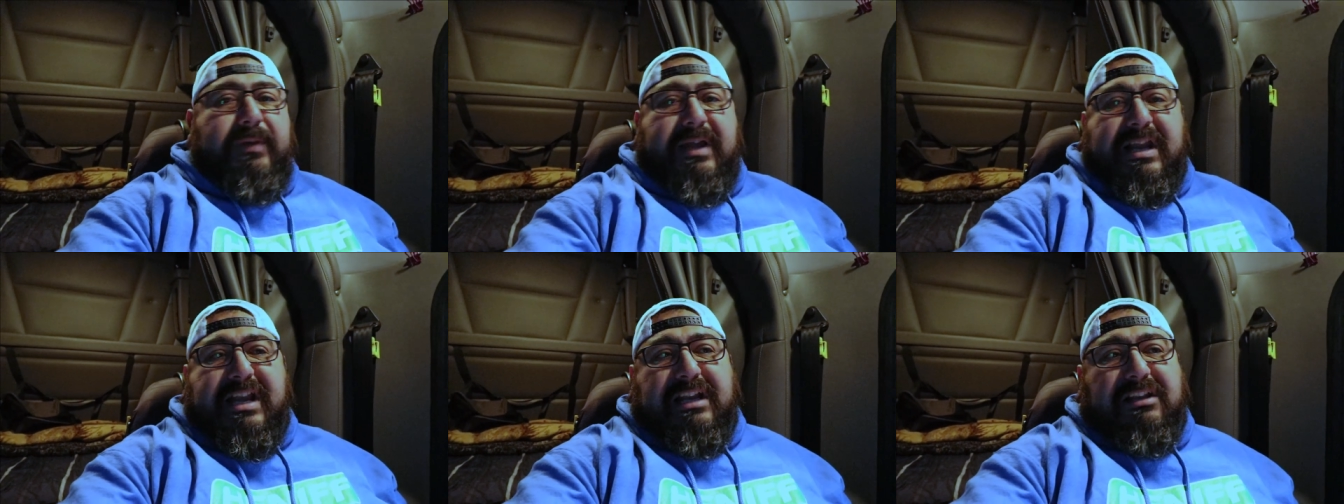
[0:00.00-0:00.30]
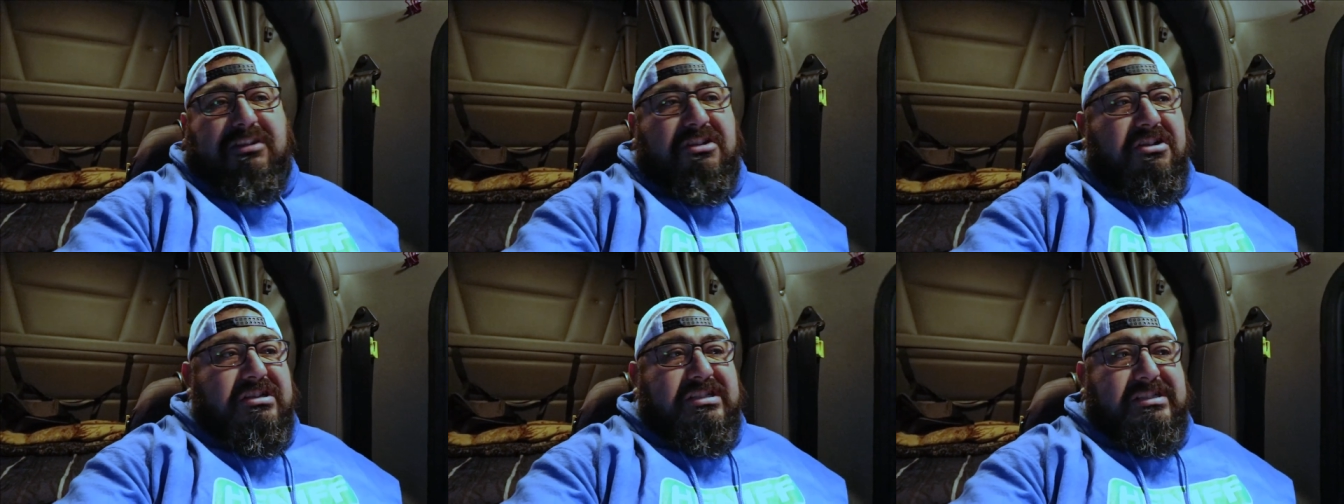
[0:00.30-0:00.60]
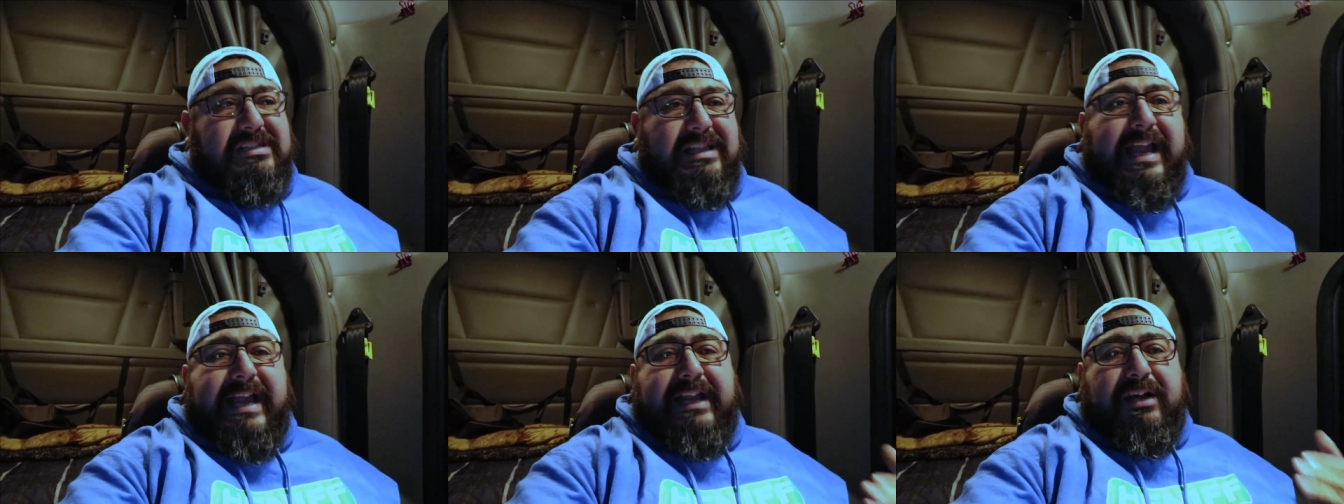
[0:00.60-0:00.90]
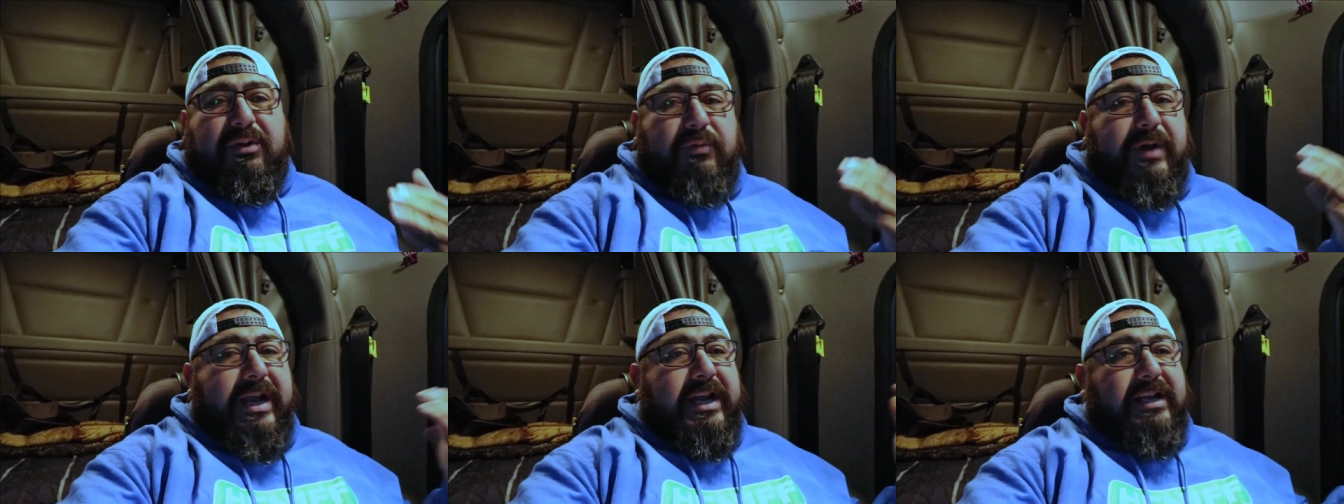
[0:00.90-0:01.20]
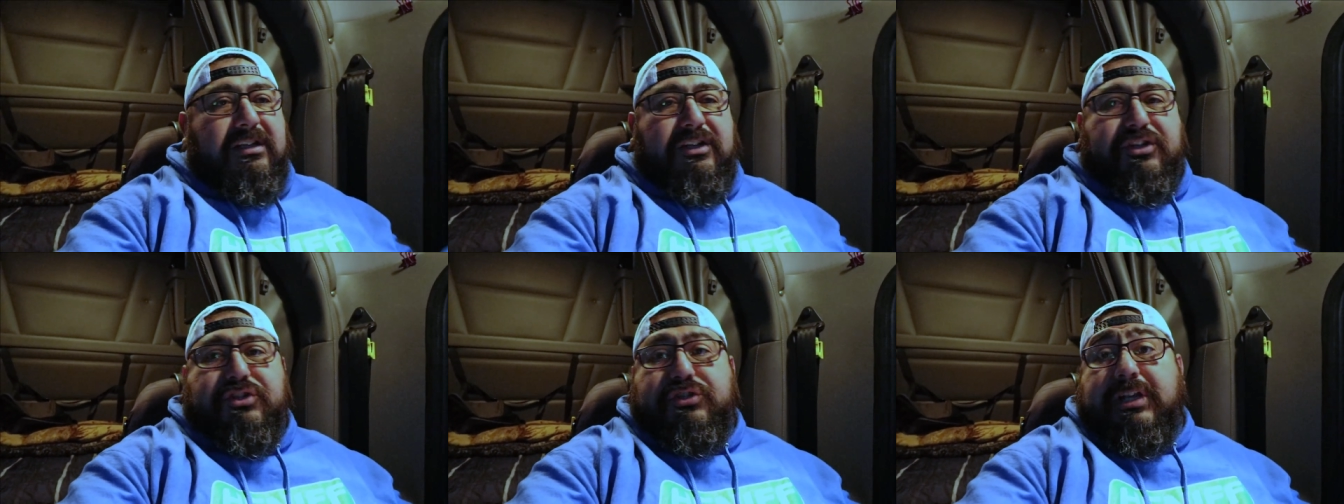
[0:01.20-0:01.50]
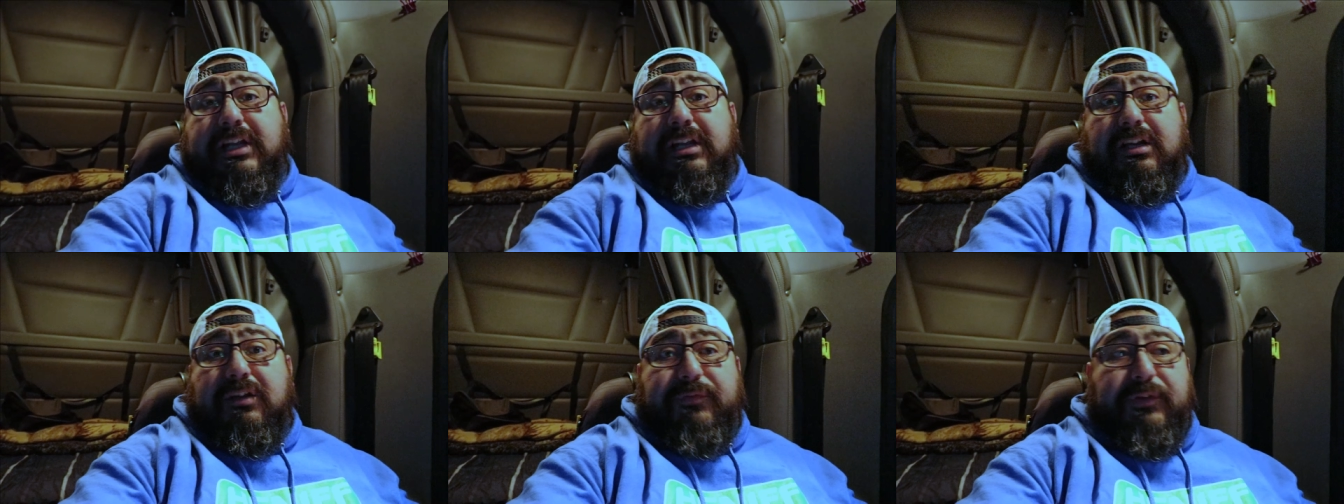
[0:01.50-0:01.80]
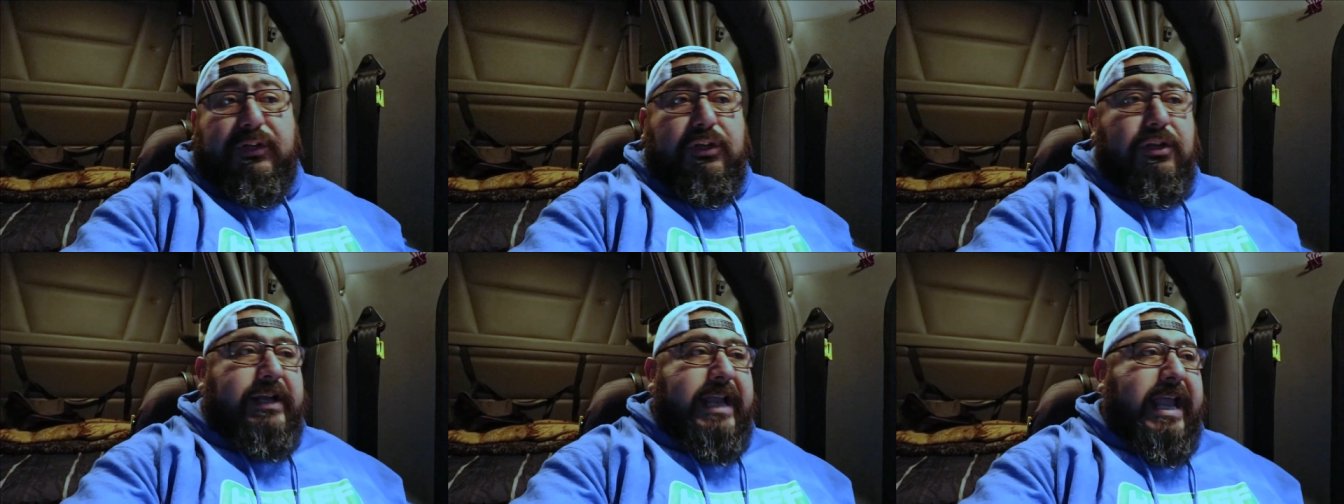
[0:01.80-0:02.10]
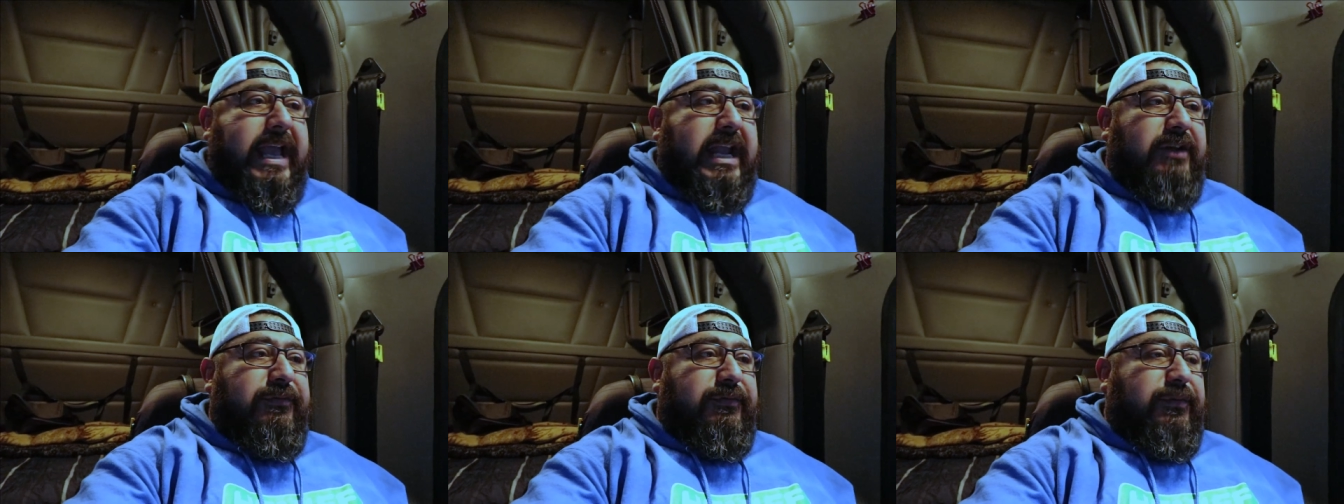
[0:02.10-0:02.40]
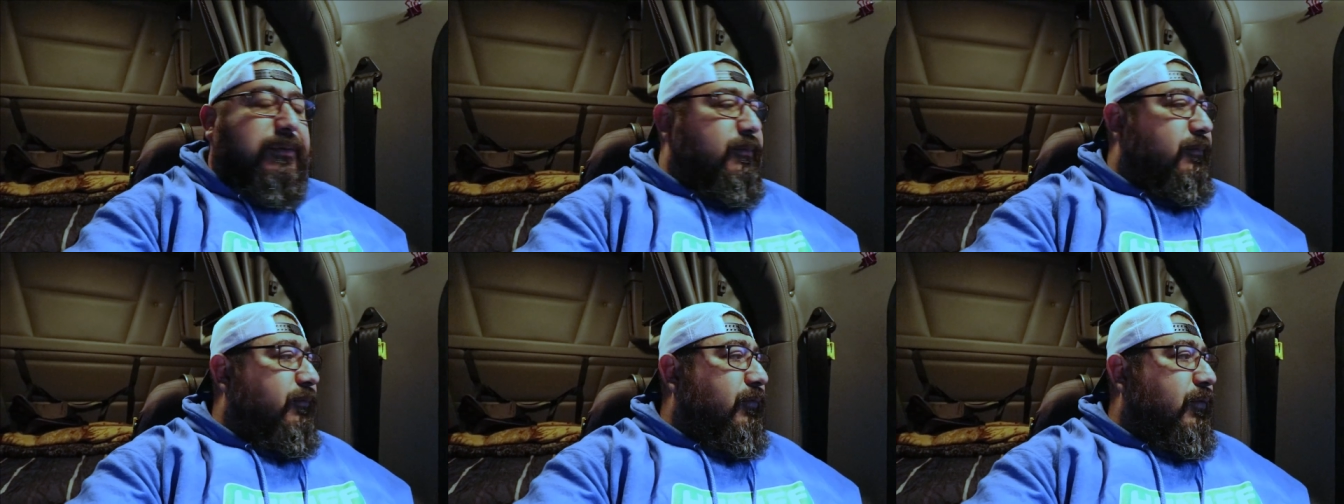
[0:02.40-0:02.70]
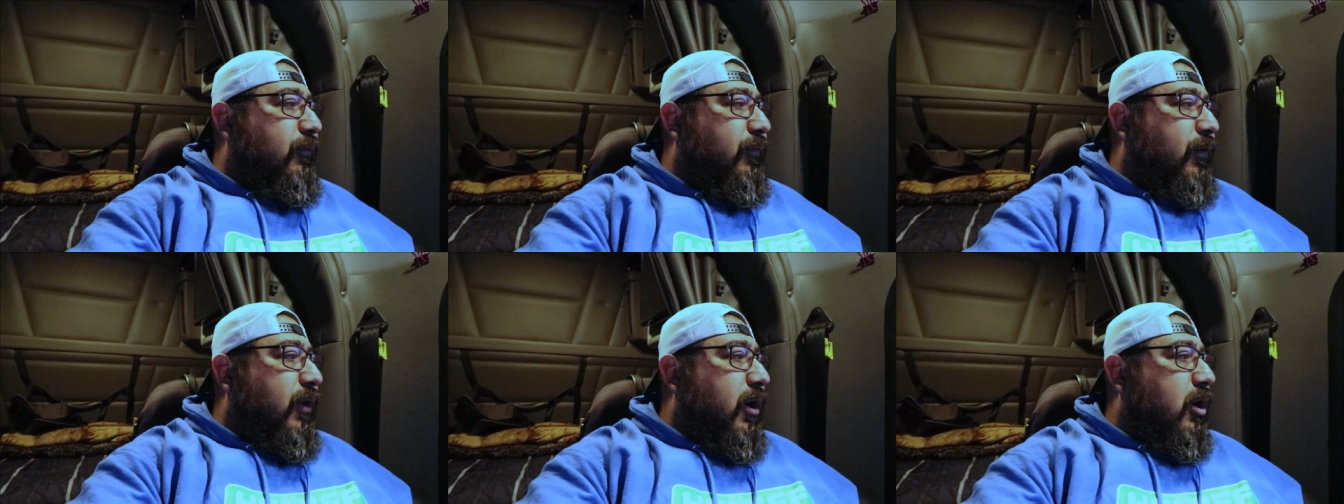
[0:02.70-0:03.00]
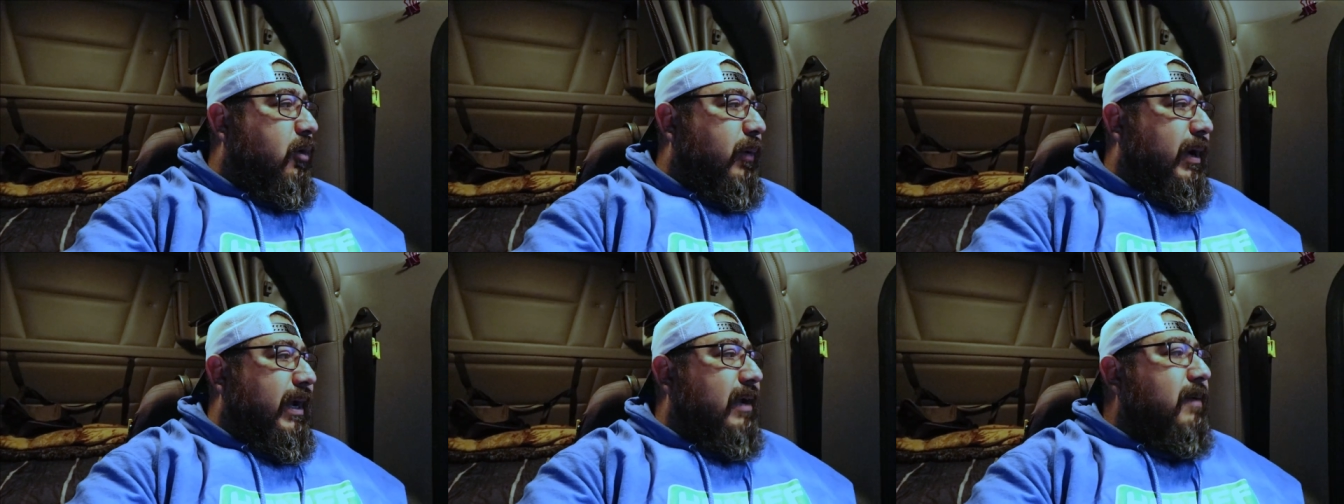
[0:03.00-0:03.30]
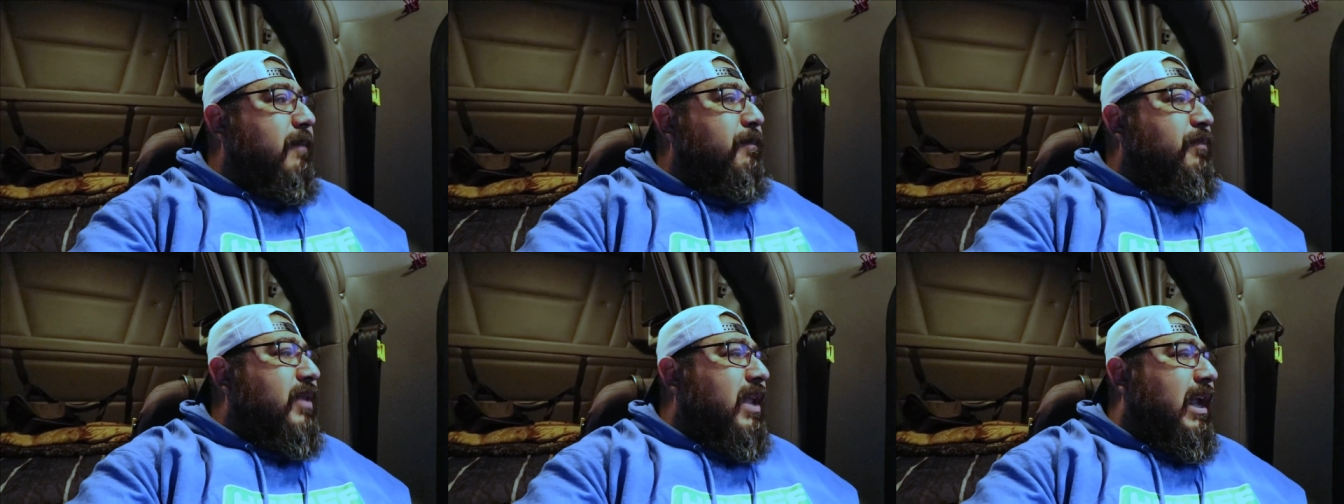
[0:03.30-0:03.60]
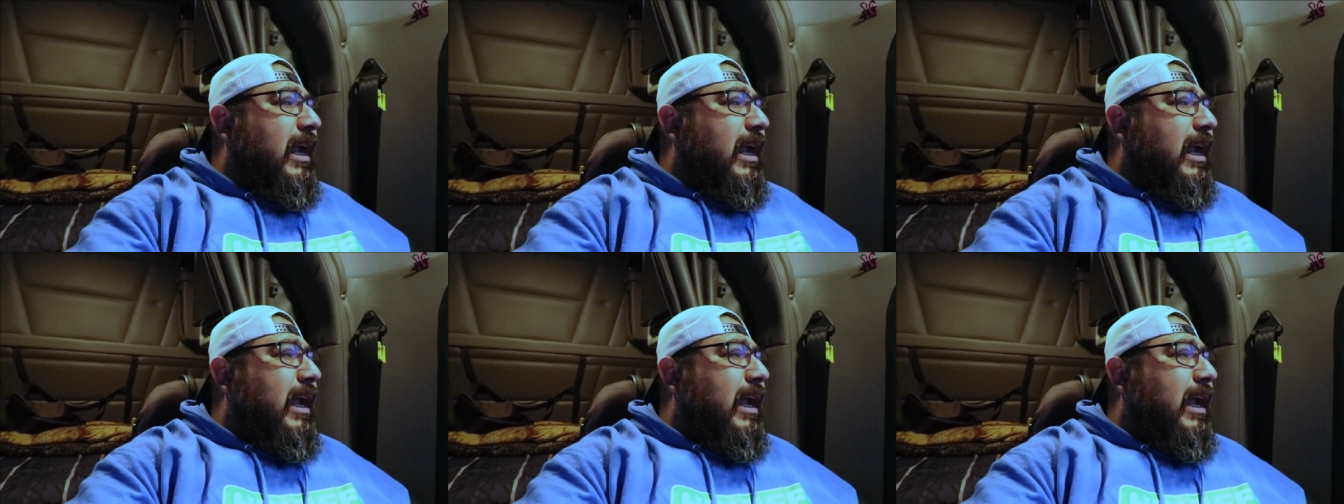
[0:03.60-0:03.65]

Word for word: and it looks like a regular trailer if you look at it from from far away